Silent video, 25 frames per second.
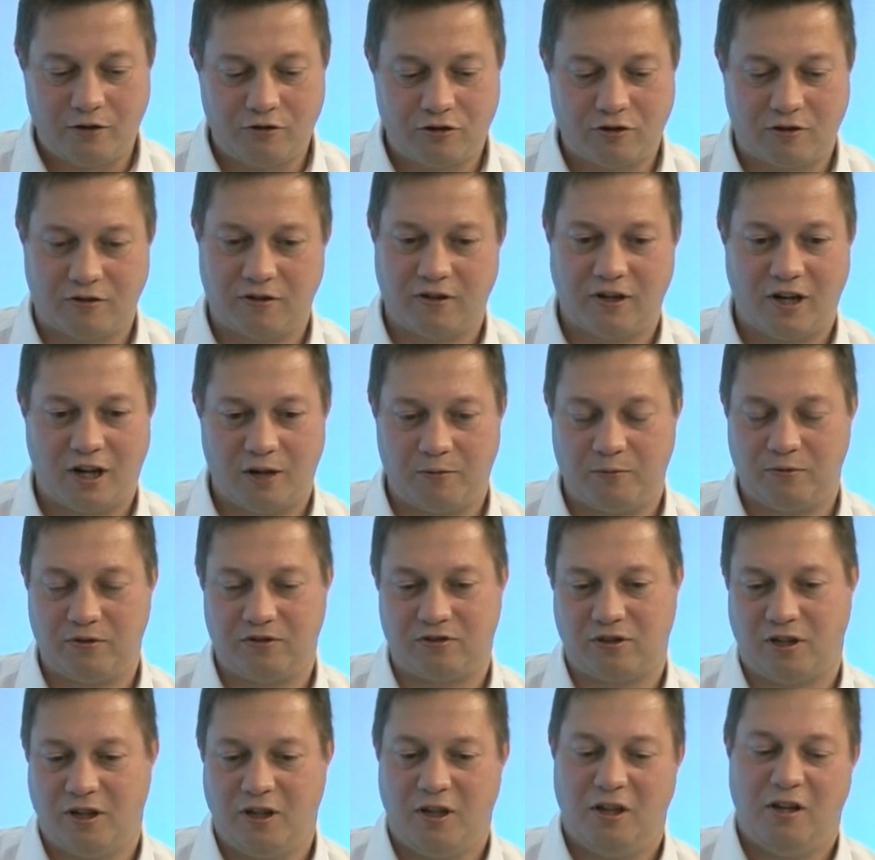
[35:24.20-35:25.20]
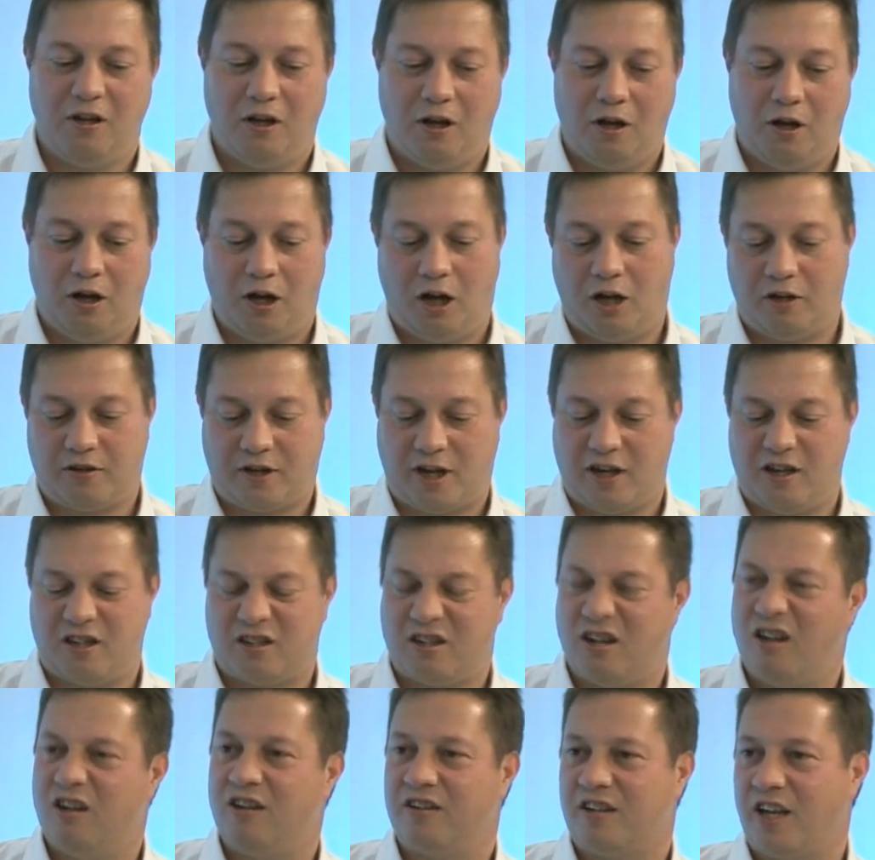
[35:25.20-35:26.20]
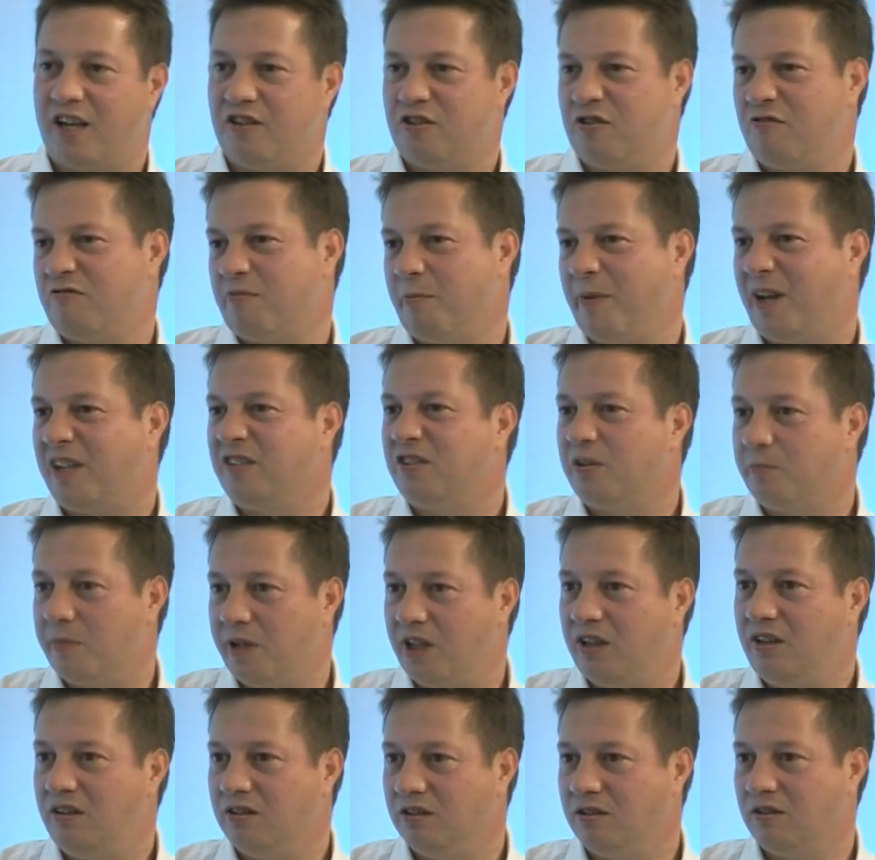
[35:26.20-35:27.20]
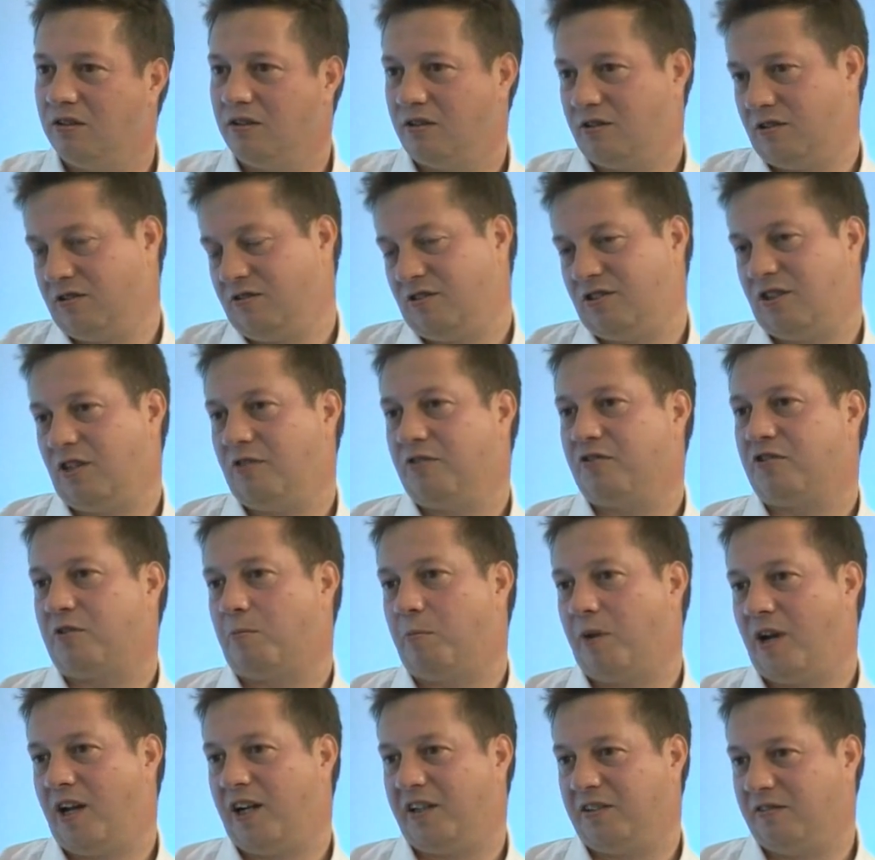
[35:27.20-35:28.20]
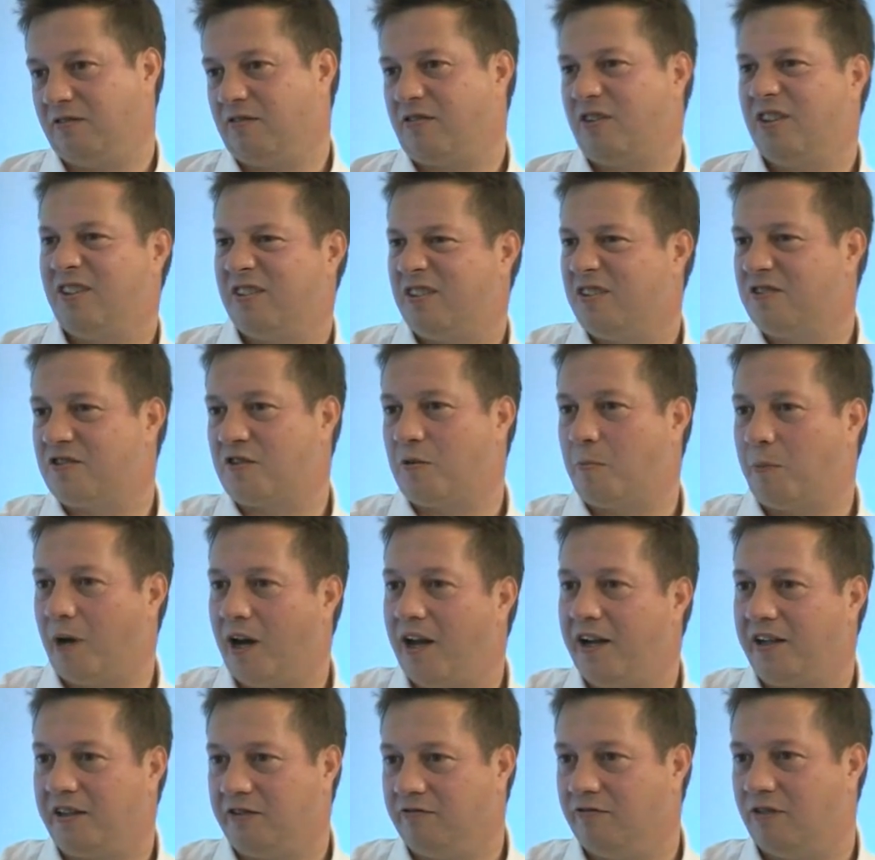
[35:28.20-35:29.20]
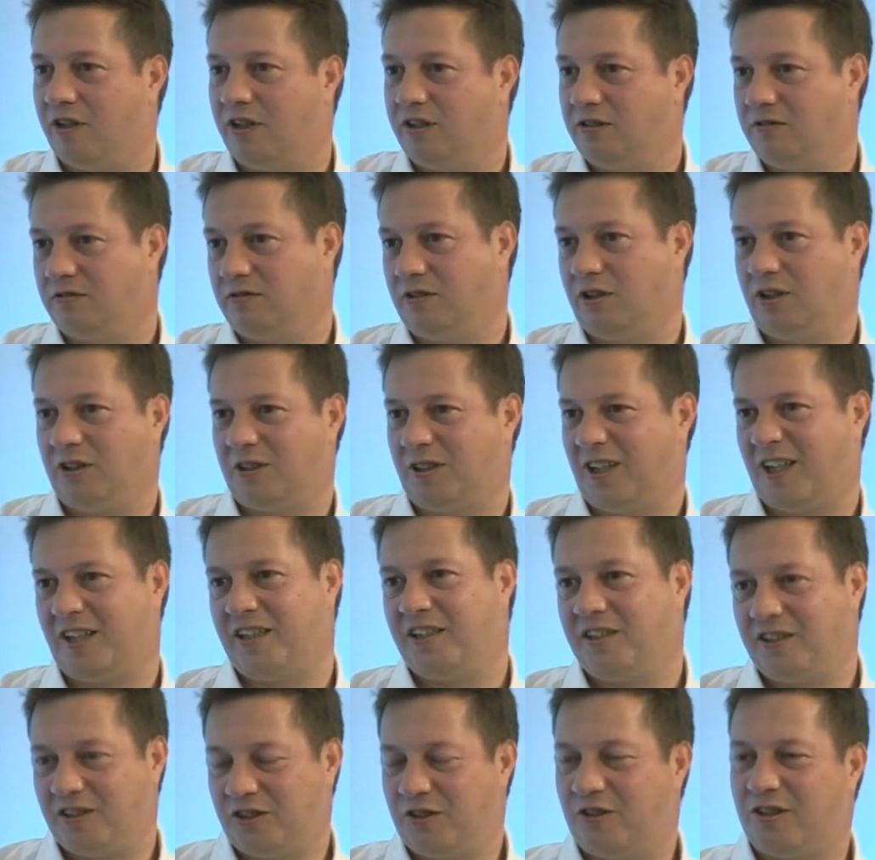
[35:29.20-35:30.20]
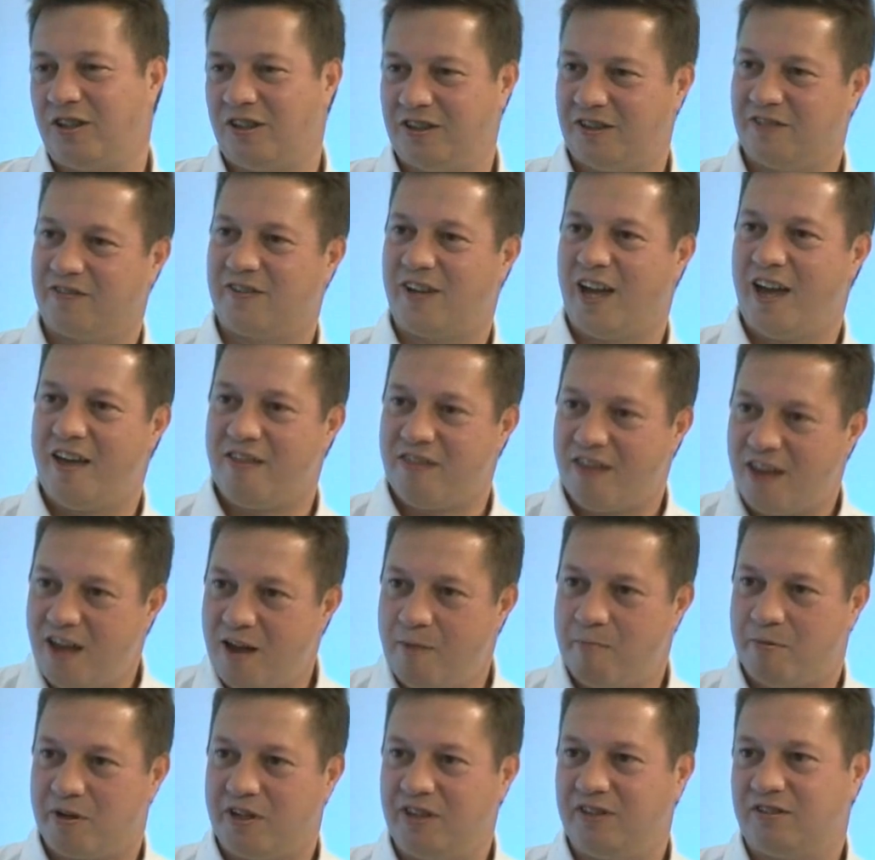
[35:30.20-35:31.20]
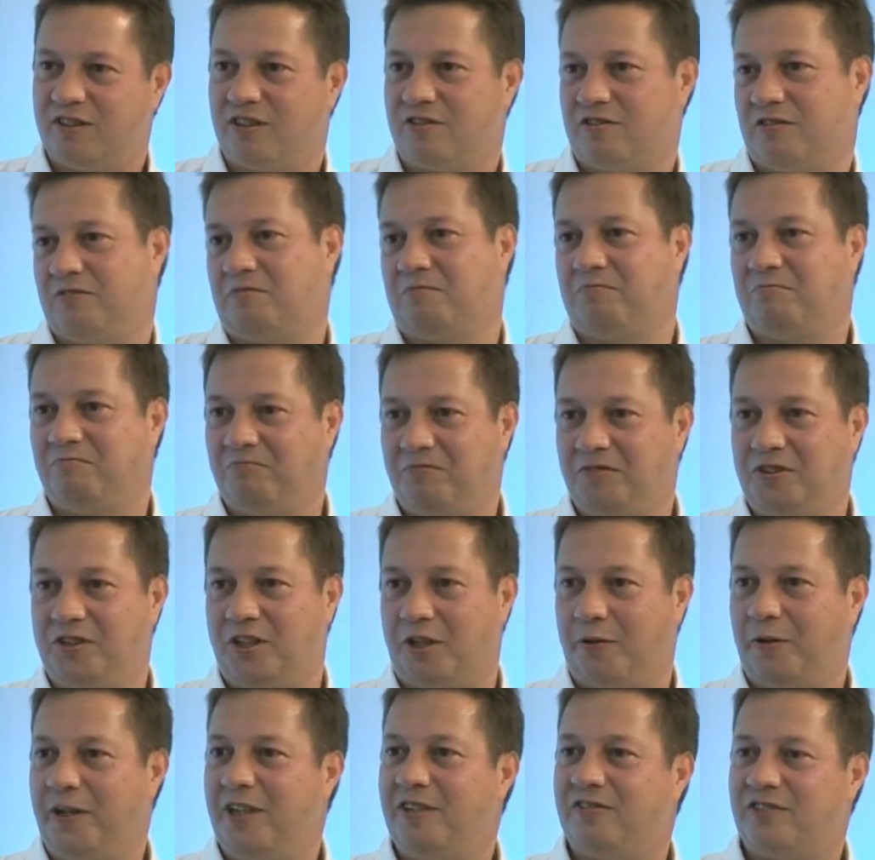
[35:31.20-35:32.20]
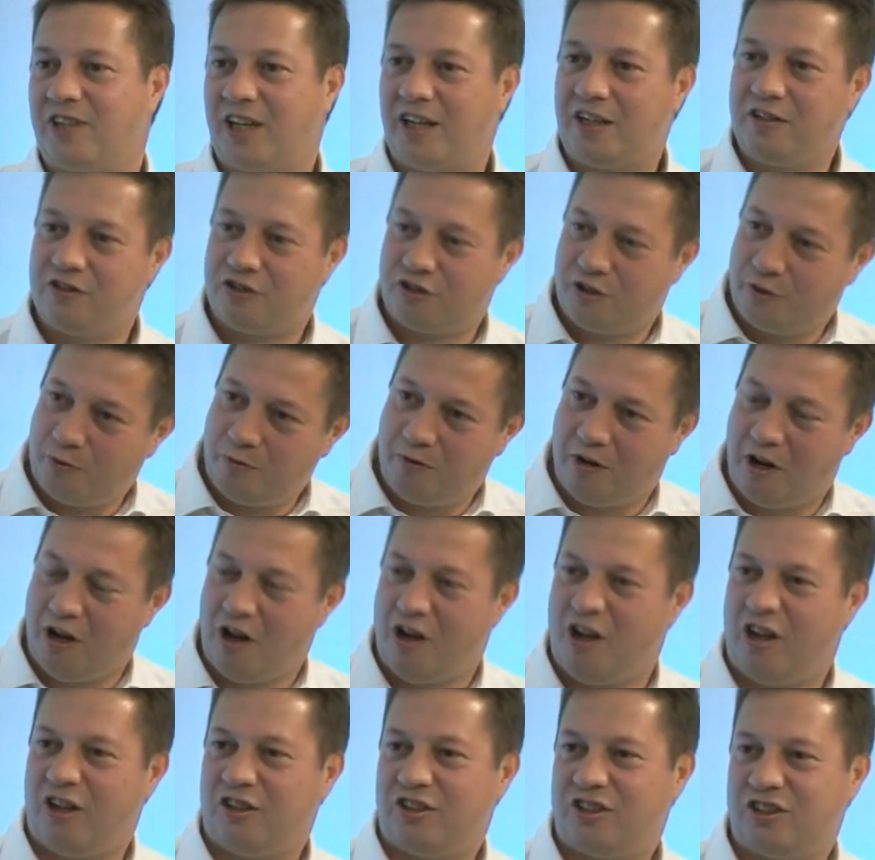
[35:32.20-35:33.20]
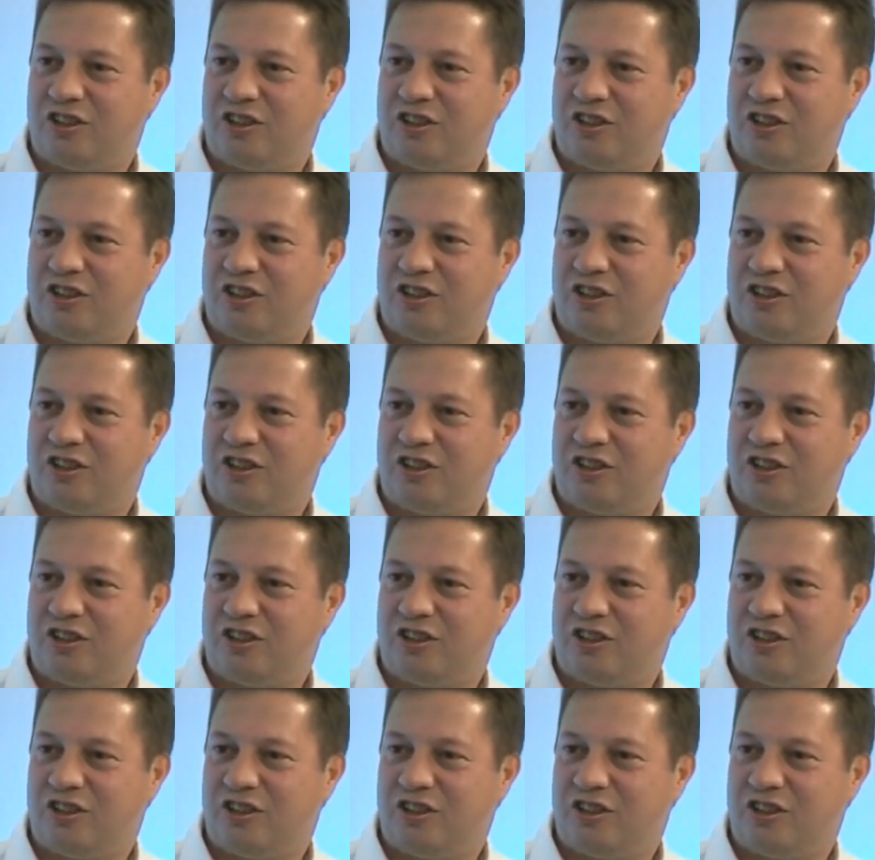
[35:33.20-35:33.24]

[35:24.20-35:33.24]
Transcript: and I, was, okay, a car gets you from A to B, so does a plane. This is the plane, right? Okay, you kind of get there, but it does, it takes you a